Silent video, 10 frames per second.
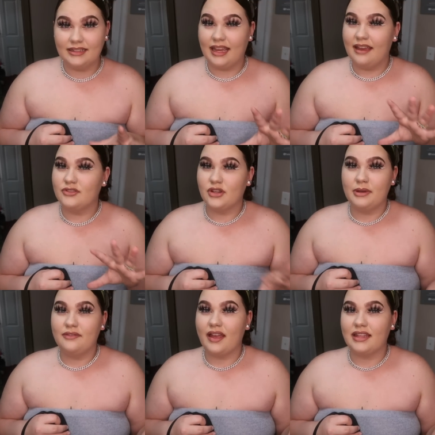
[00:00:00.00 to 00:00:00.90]
Like I have so
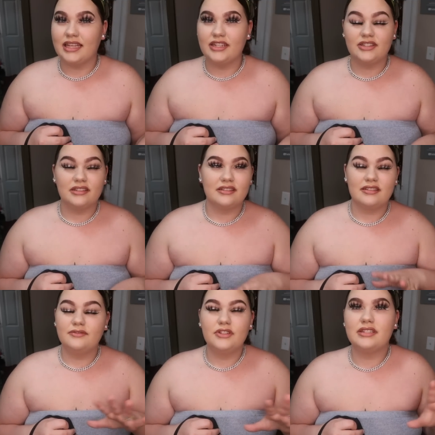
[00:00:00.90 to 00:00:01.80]
many
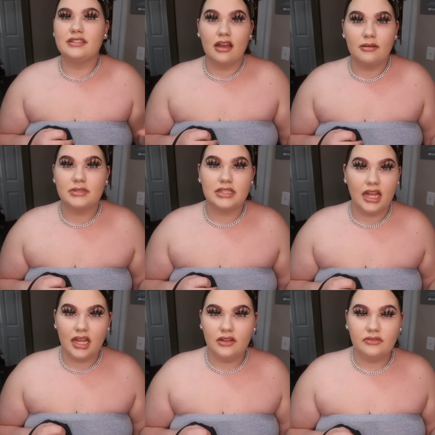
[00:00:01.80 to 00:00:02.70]
violations of just dumb
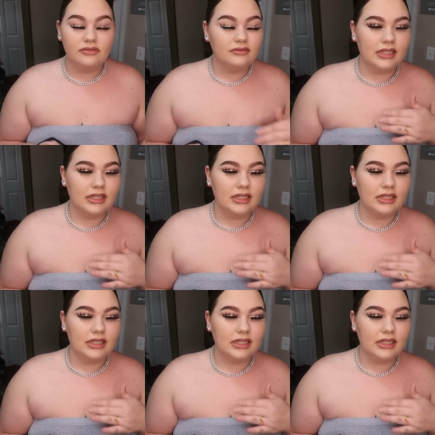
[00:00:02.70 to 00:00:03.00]
stuff,